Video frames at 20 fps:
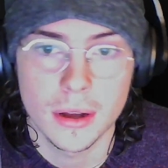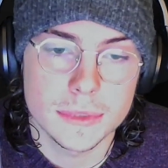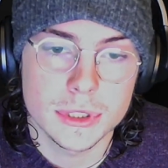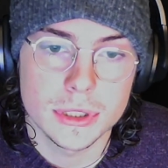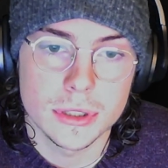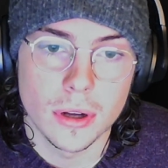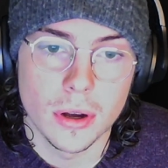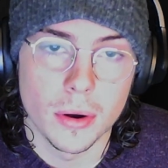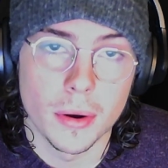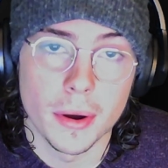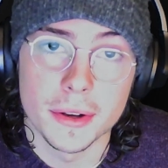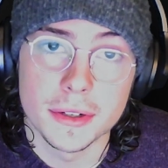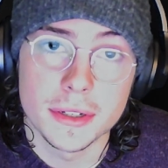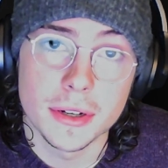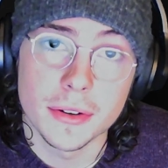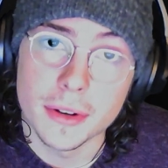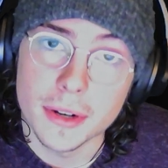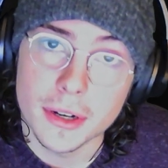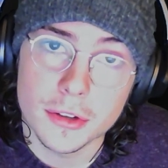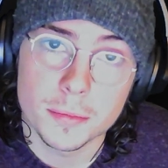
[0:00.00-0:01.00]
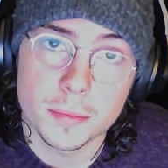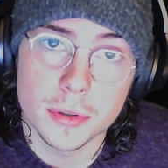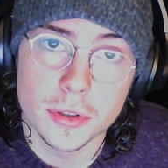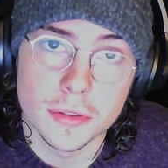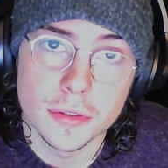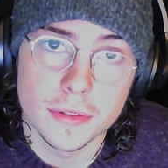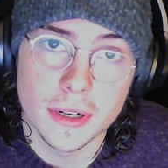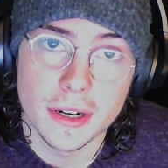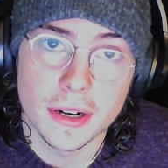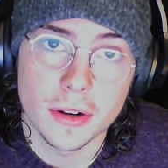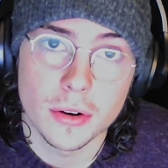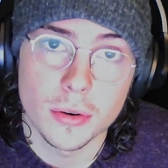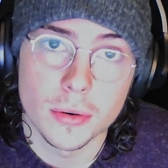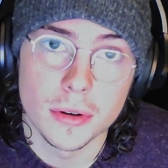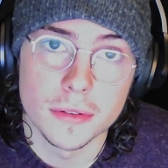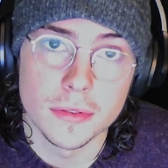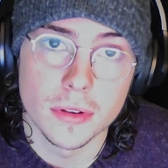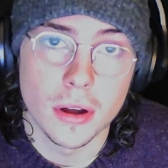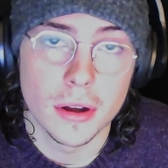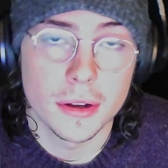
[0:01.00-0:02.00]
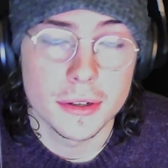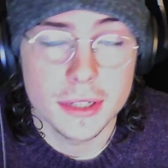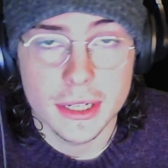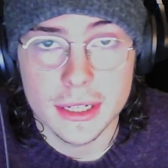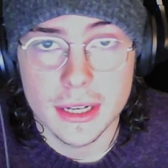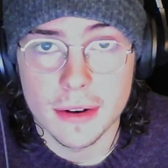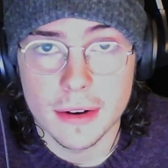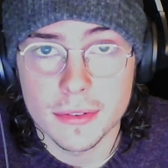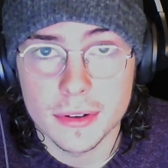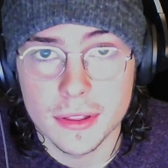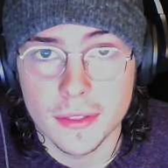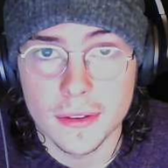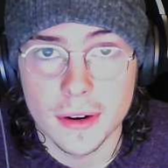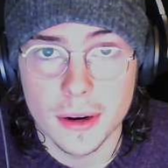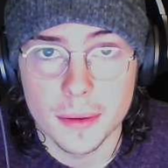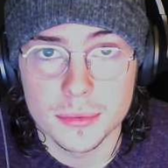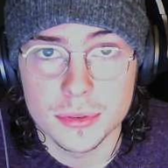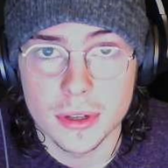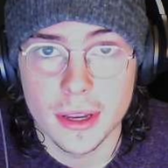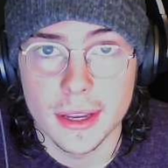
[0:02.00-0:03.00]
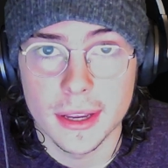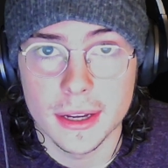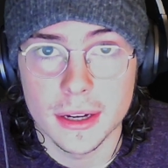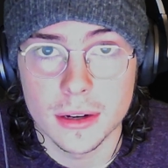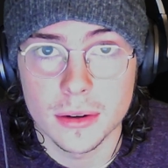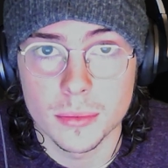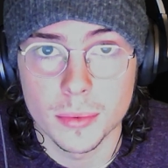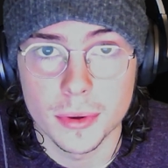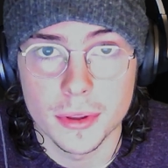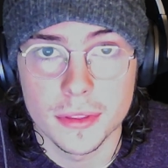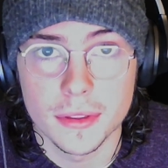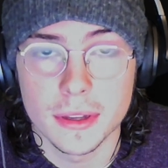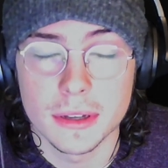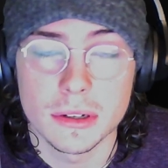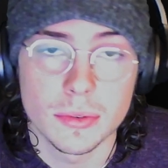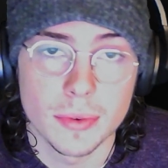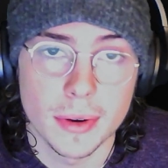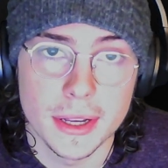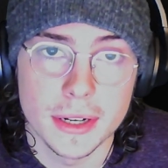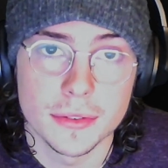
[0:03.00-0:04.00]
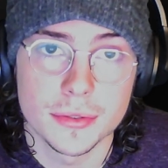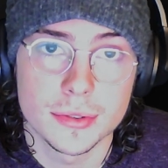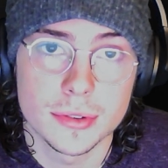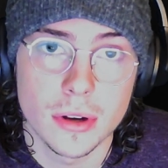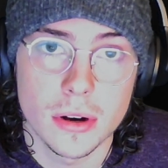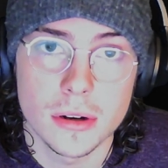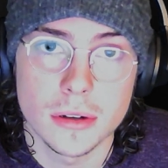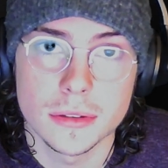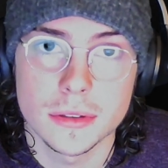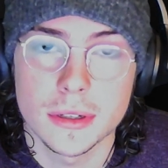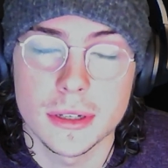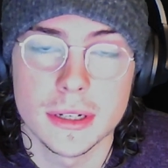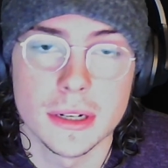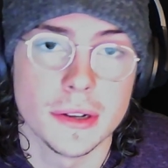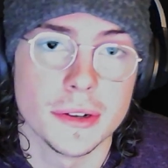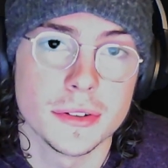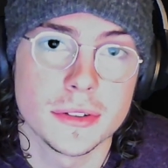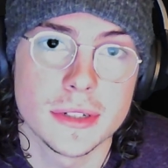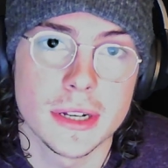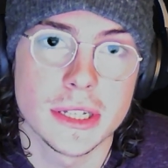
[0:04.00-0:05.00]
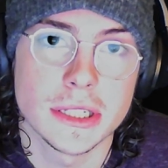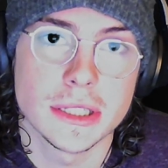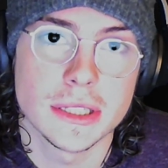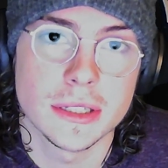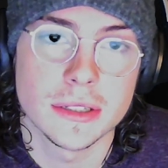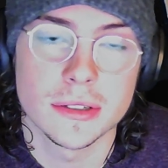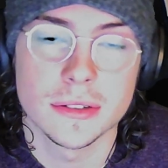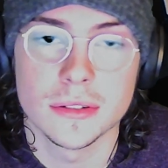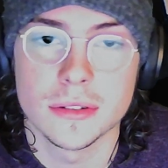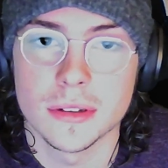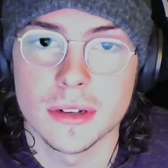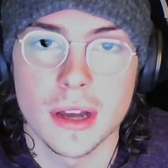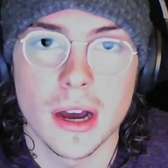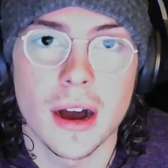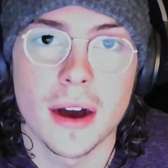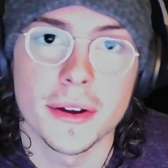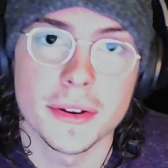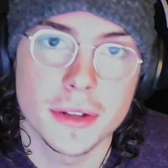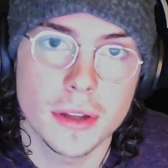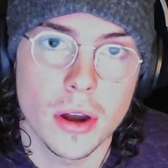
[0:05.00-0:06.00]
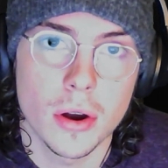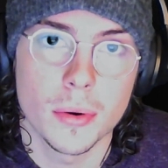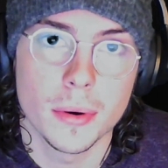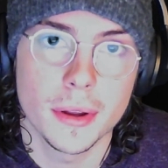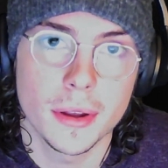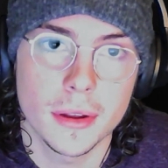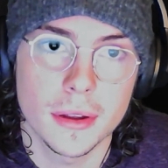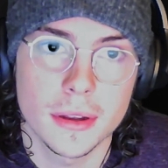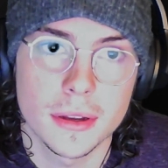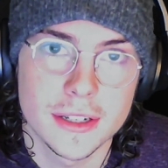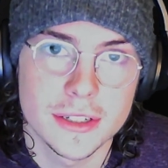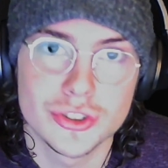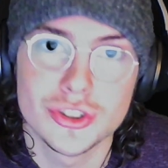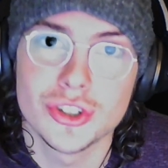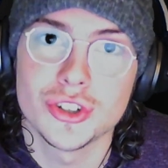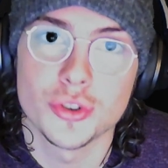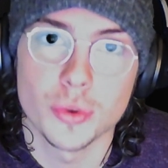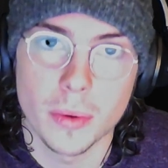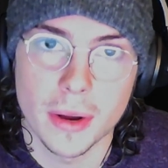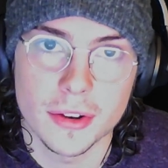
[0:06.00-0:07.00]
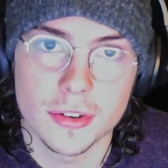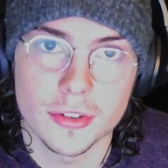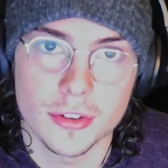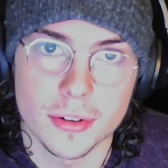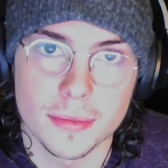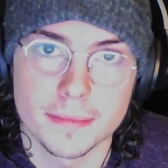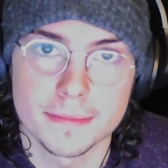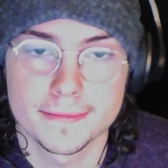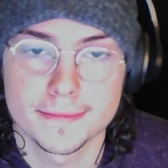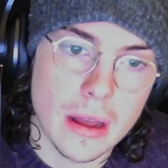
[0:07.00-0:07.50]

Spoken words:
So until it is proven in a court of law, take everything that I'm saying with a grain of salt and understand that this is an ongoing situation.